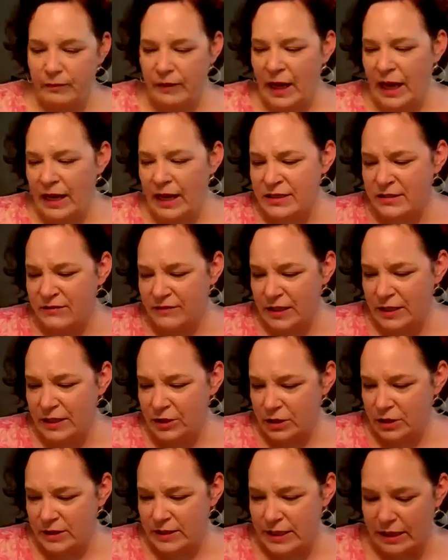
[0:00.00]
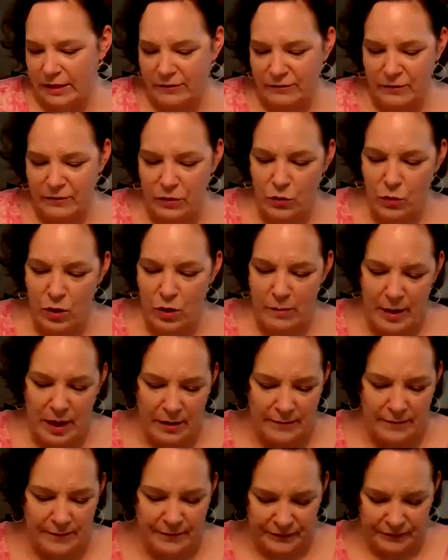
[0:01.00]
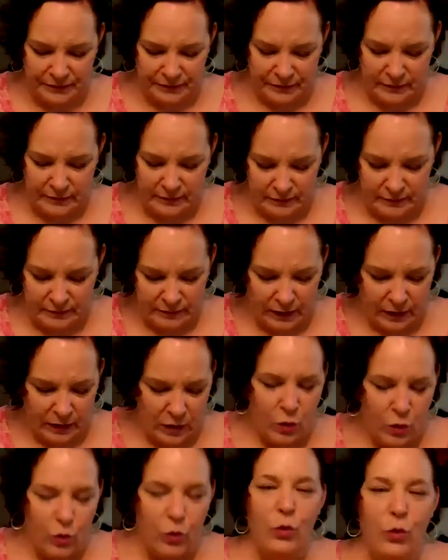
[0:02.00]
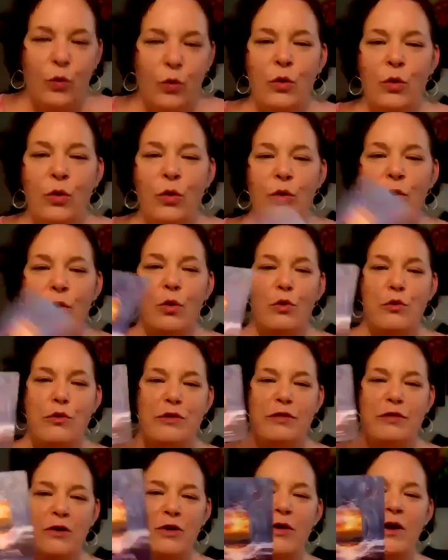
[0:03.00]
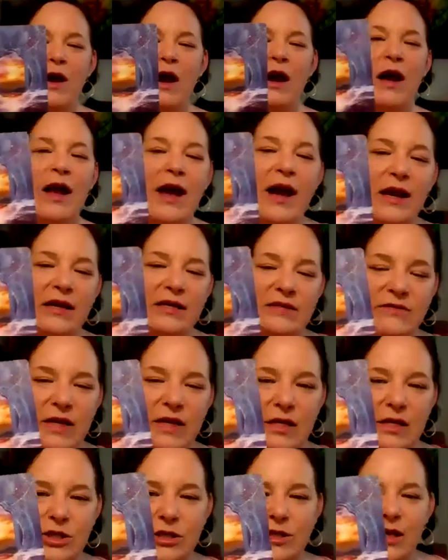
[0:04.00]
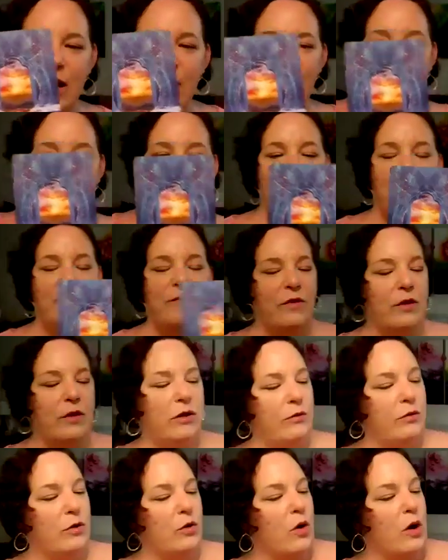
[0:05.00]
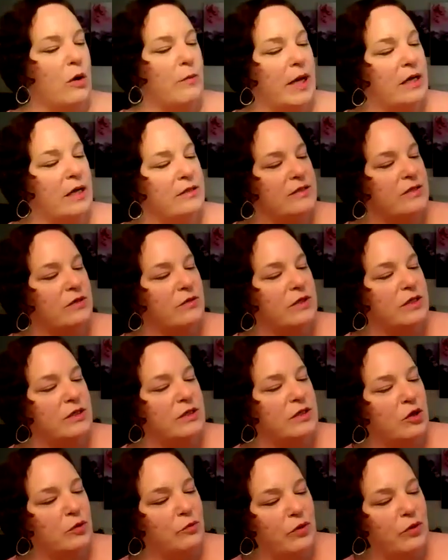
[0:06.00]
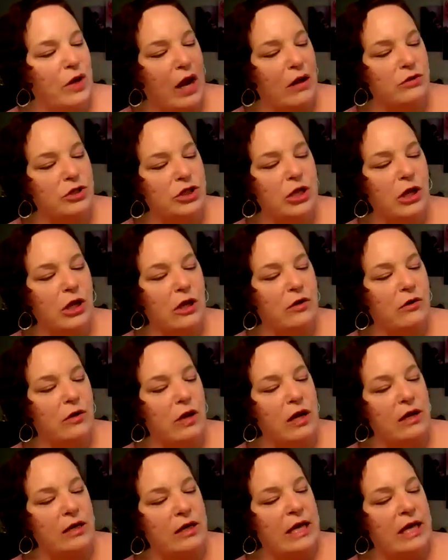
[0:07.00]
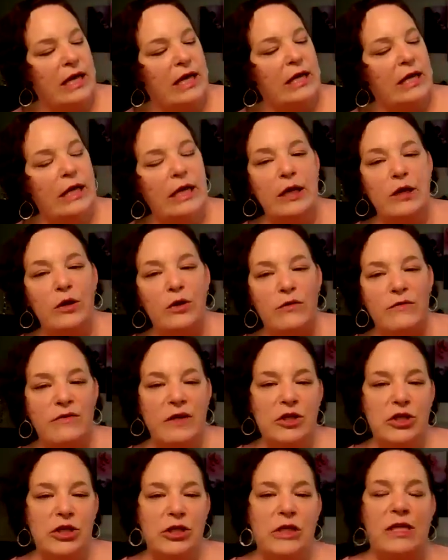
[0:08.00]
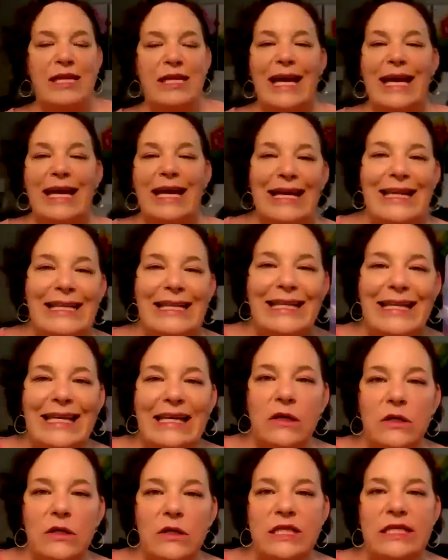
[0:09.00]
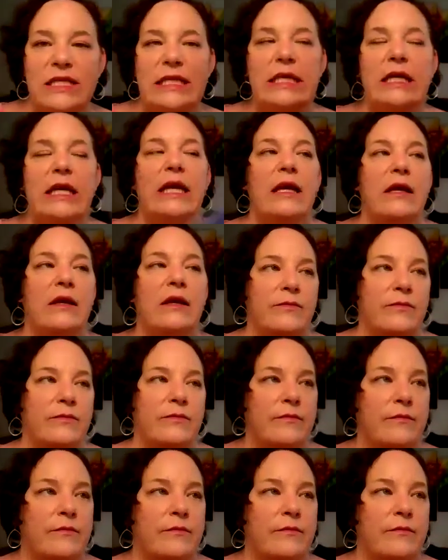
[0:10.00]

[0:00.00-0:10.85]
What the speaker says: Activation deck for Norma. Ooh, third eye activation coming up for you, Norma. So this is your brow chakra, inner vision, and clear seeing.